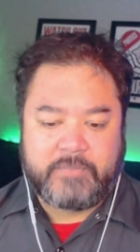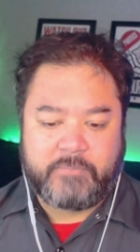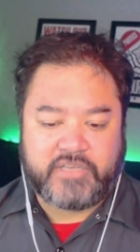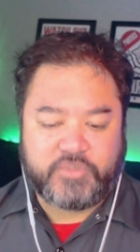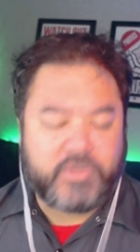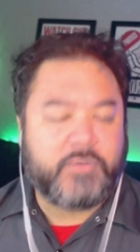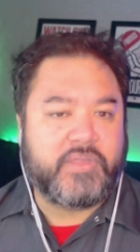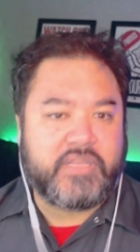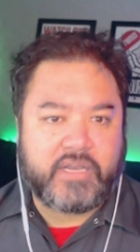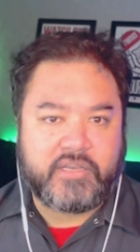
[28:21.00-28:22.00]
because we
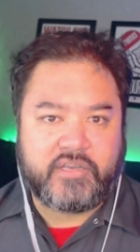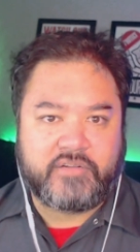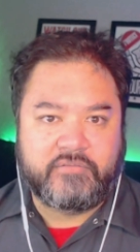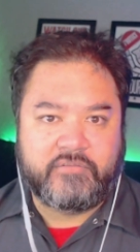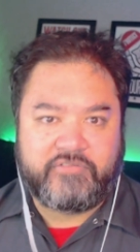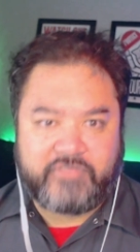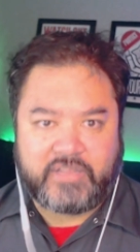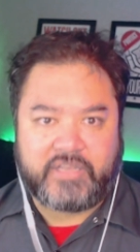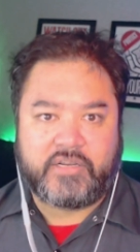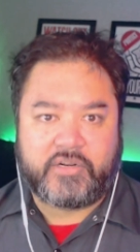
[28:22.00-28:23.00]
really get a good
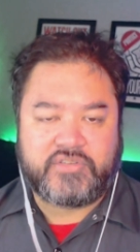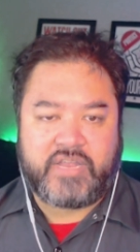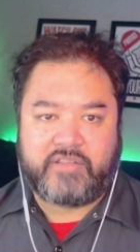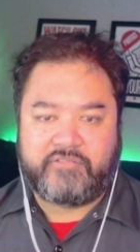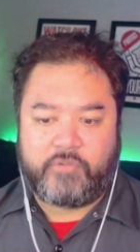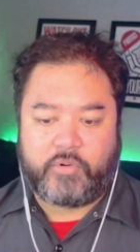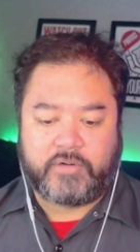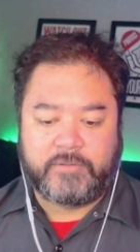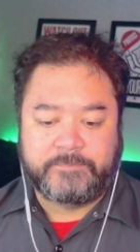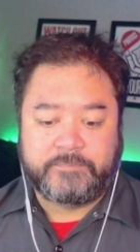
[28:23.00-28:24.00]
feeling and understanding
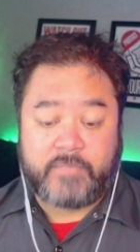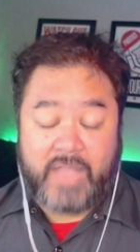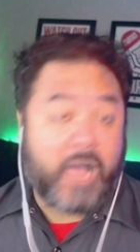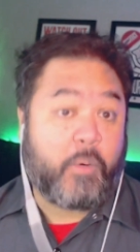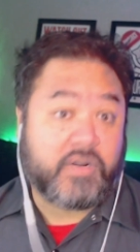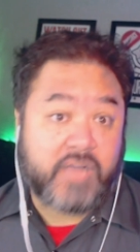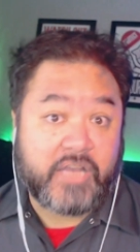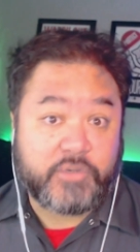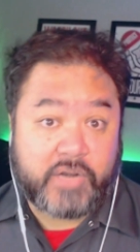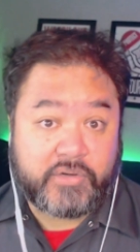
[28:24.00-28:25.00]
for how our
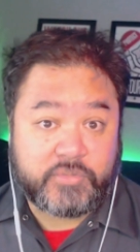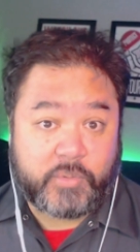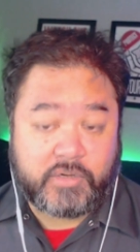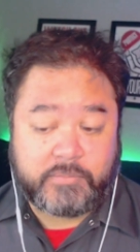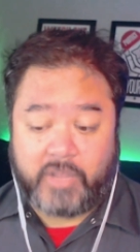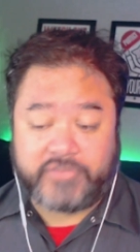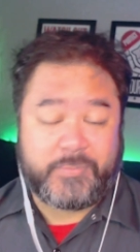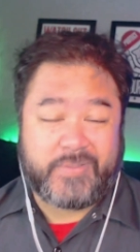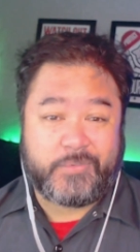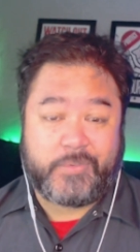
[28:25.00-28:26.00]
contractors work. But also
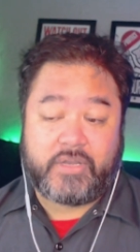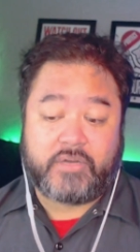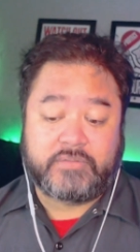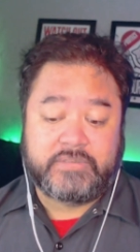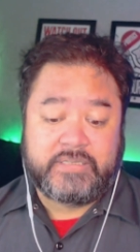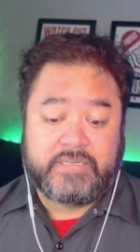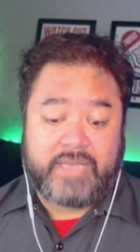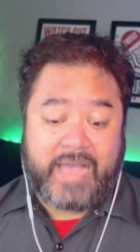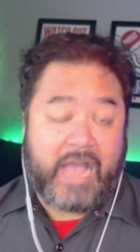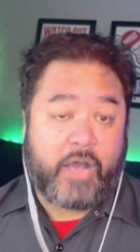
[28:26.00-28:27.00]
means that we know
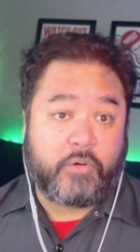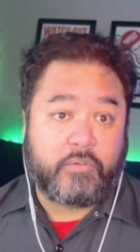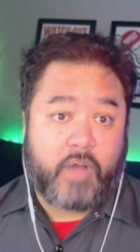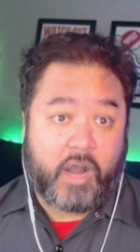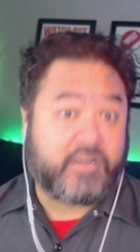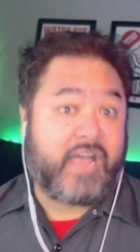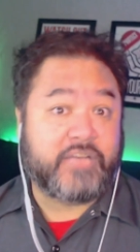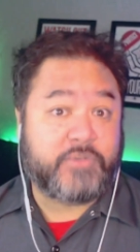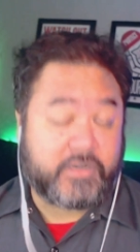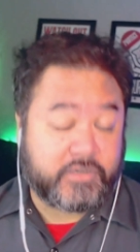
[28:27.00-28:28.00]
how our
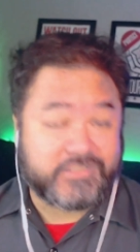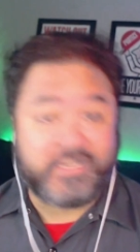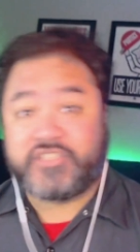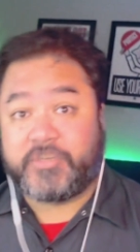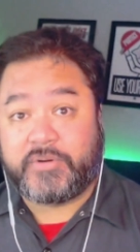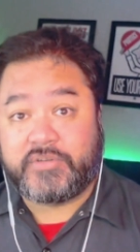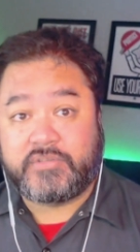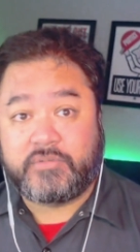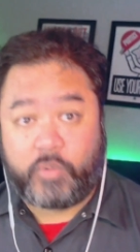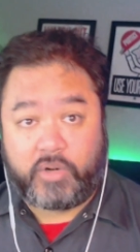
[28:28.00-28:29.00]
contractors'
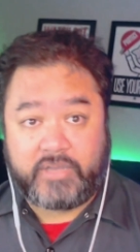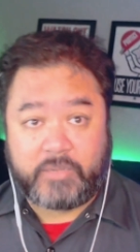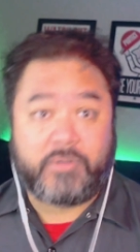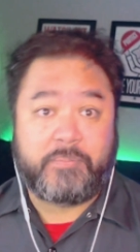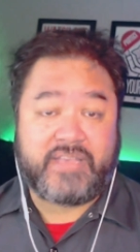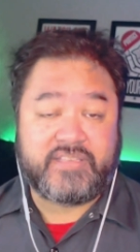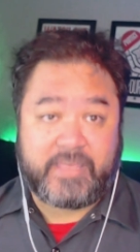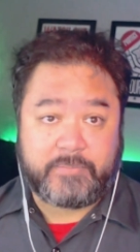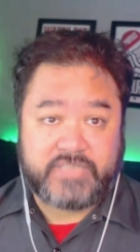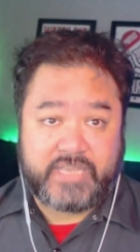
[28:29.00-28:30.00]
customers work and what makes
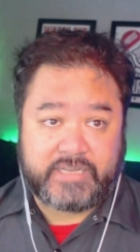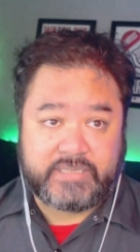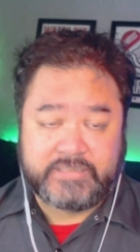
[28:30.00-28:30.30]
them tick.